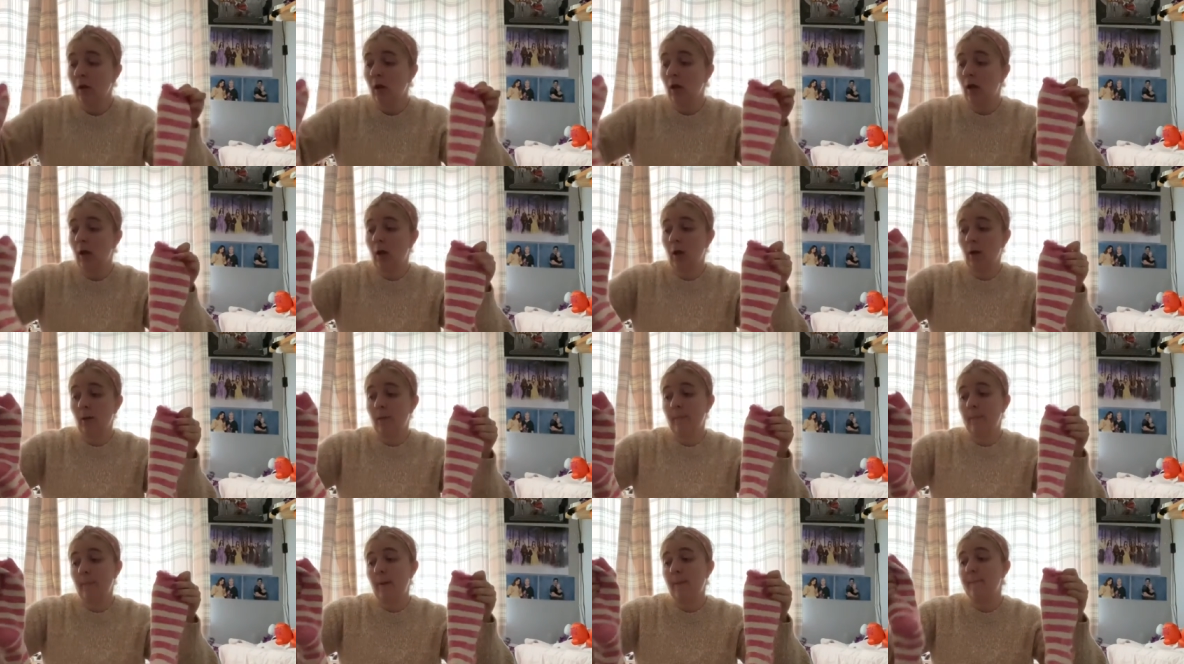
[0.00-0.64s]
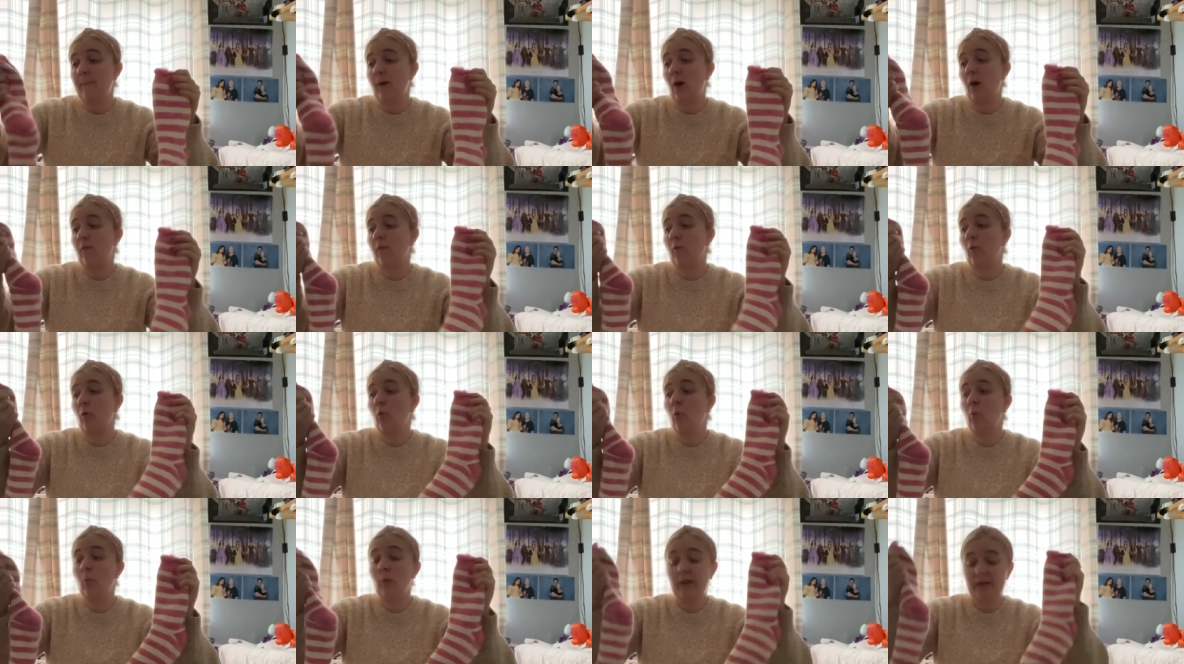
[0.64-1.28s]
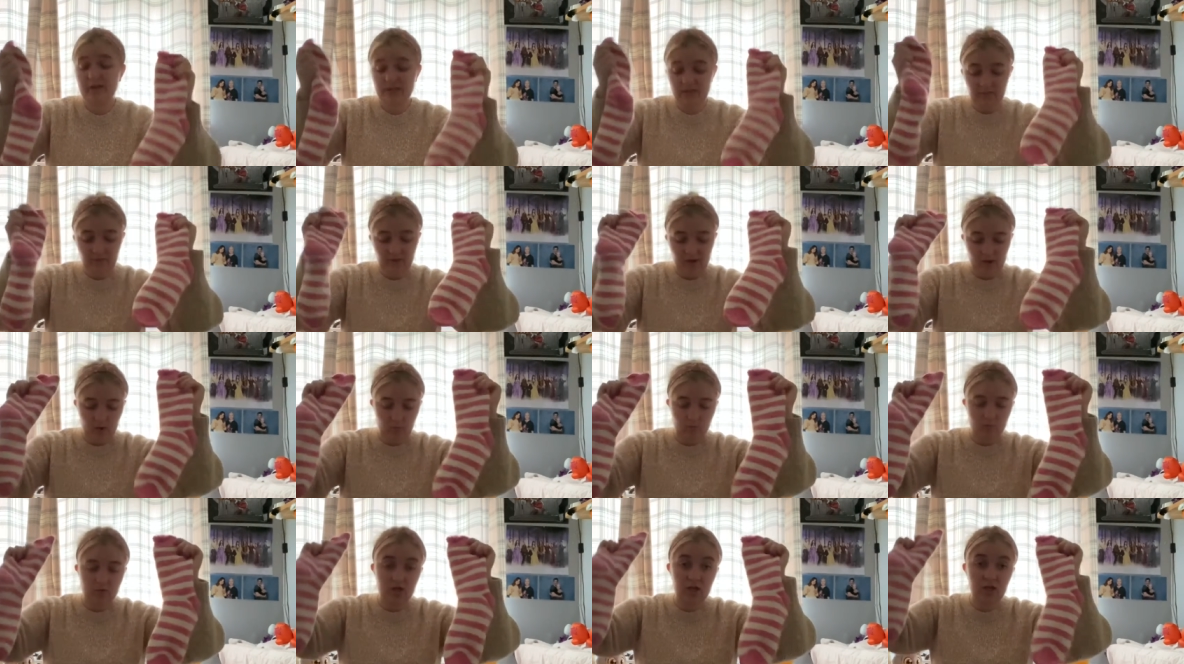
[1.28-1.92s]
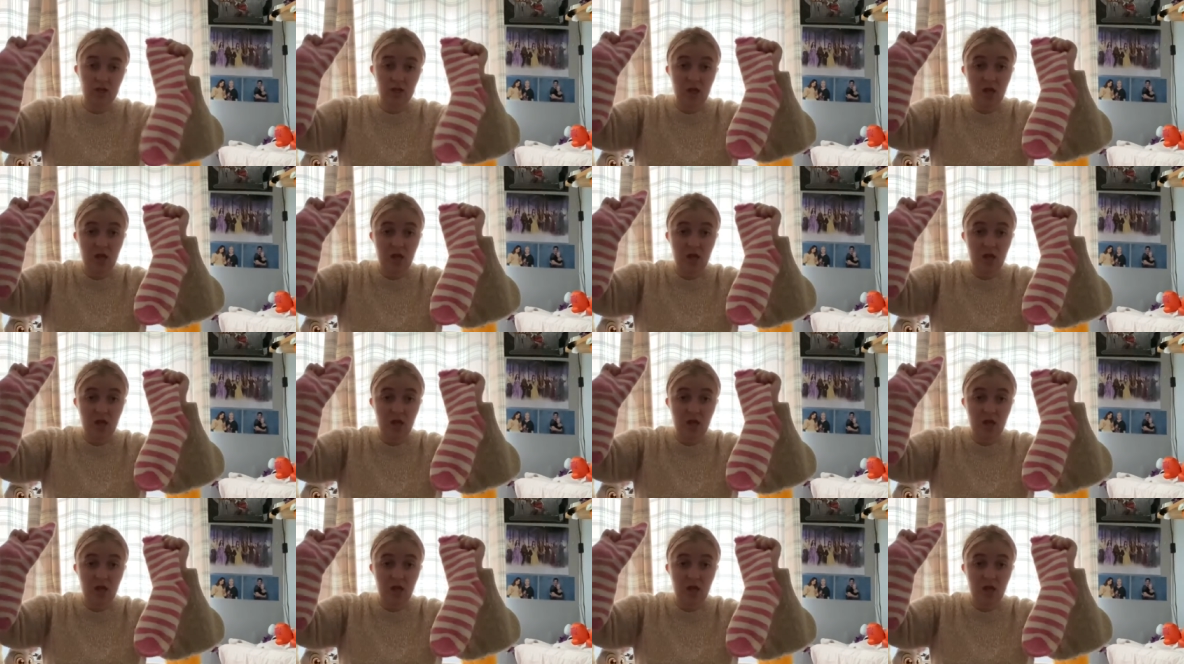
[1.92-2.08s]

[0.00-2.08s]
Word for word: um, but I've always found